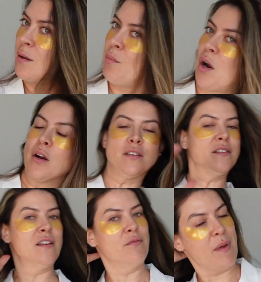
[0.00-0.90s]

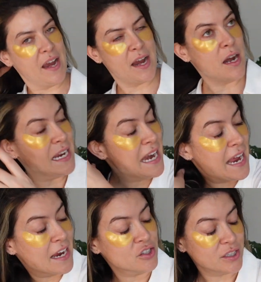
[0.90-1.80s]
parts of my hair. It
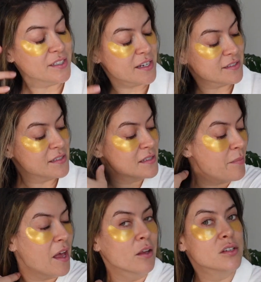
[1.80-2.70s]
actually does
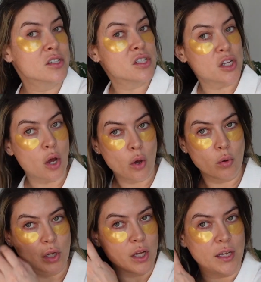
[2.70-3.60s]
smell
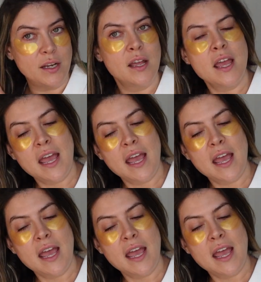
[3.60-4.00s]
so good.